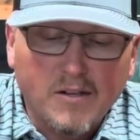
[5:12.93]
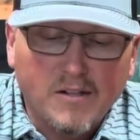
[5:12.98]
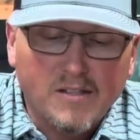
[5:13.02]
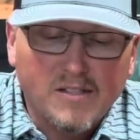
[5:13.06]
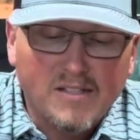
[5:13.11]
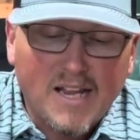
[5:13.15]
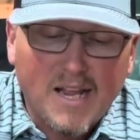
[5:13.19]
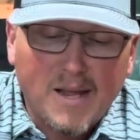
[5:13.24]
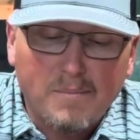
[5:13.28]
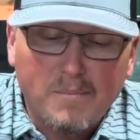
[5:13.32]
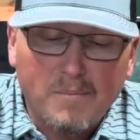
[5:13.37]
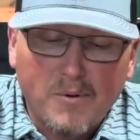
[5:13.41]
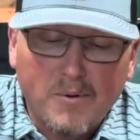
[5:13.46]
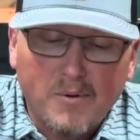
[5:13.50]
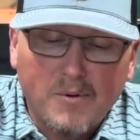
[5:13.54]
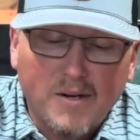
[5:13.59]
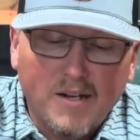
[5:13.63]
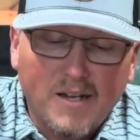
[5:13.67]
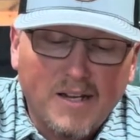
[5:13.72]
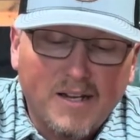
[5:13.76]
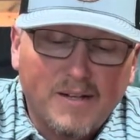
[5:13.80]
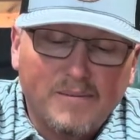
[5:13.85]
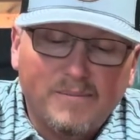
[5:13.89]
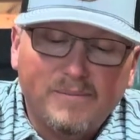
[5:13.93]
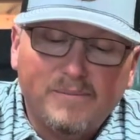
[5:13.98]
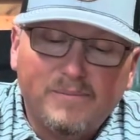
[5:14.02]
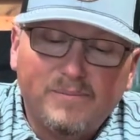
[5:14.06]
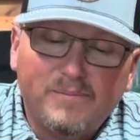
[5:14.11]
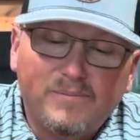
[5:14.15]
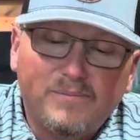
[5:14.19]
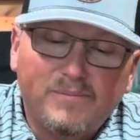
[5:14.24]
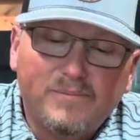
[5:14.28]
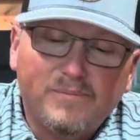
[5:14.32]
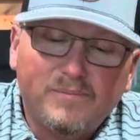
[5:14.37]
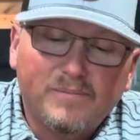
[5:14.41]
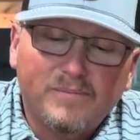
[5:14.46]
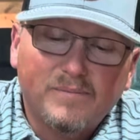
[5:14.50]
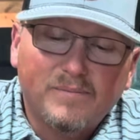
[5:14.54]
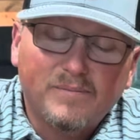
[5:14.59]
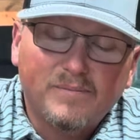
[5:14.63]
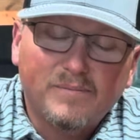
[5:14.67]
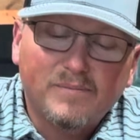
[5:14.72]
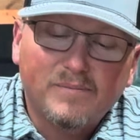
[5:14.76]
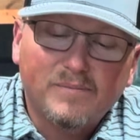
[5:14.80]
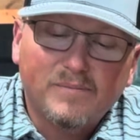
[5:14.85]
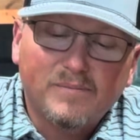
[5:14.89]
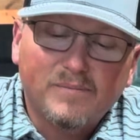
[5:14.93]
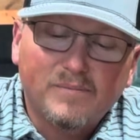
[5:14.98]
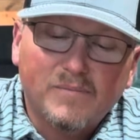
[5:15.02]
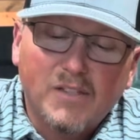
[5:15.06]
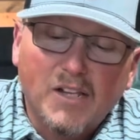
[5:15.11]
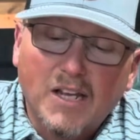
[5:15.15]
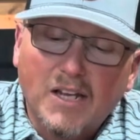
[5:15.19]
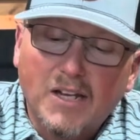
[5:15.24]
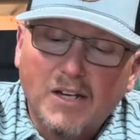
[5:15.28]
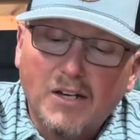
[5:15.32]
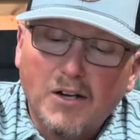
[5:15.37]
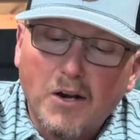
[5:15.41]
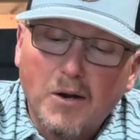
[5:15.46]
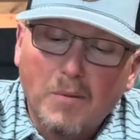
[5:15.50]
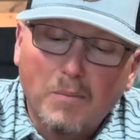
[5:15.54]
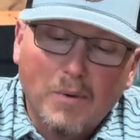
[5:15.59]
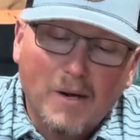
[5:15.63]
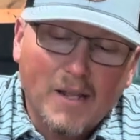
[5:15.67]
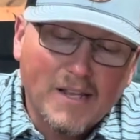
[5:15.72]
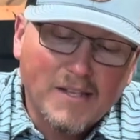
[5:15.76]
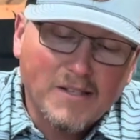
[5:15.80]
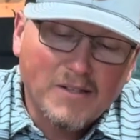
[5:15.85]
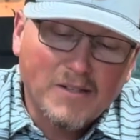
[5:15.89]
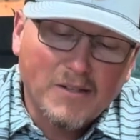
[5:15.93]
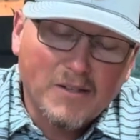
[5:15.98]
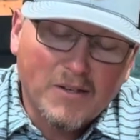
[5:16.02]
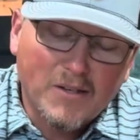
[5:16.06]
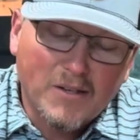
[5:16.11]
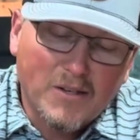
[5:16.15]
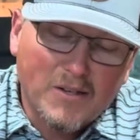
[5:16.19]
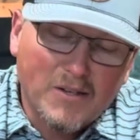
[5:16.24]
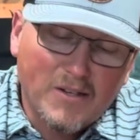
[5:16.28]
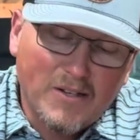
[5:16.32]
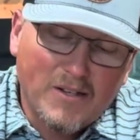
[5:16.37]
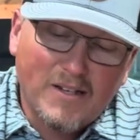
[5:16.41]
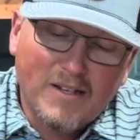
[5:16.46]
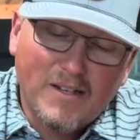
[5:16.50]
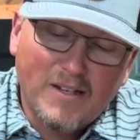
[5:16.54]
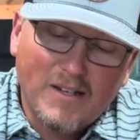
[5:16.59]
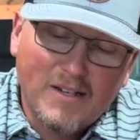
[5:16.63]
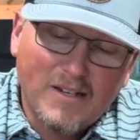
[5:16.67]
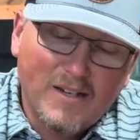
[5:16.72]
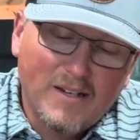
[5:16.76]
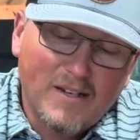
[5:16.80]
Snap on it. Secondary blades look good.